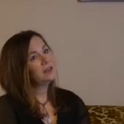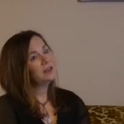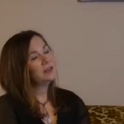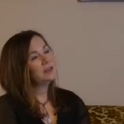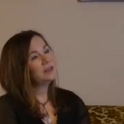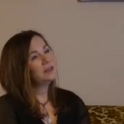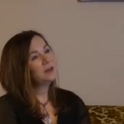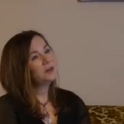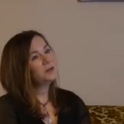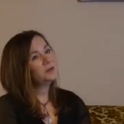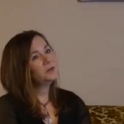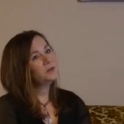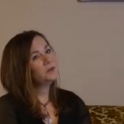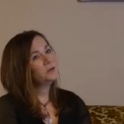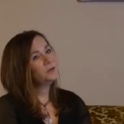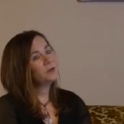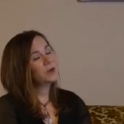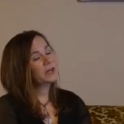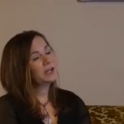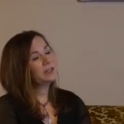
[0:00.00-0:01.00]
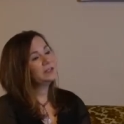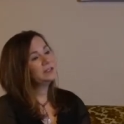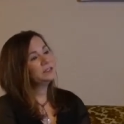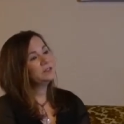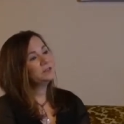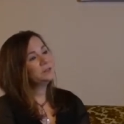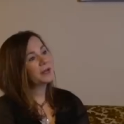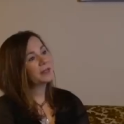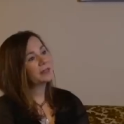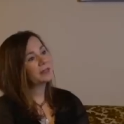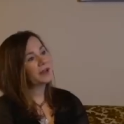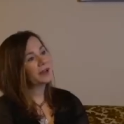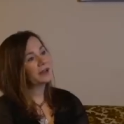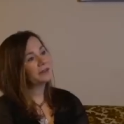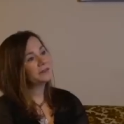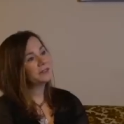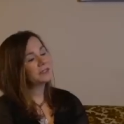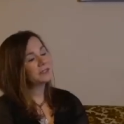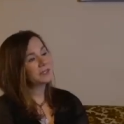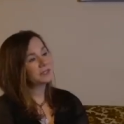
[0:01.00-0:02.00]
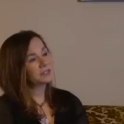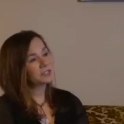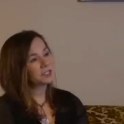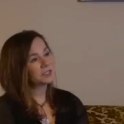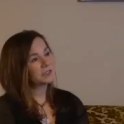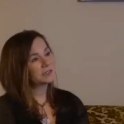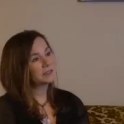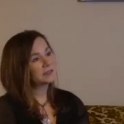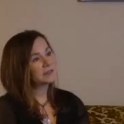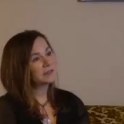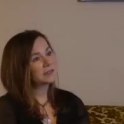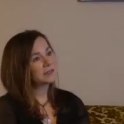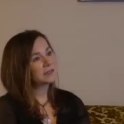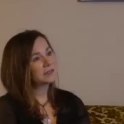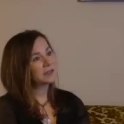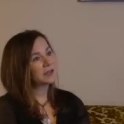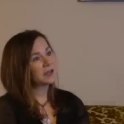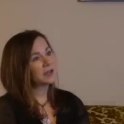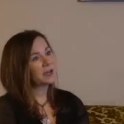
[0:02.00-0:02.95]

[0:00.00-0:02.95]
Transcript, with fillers: You know, when I do my live sessions,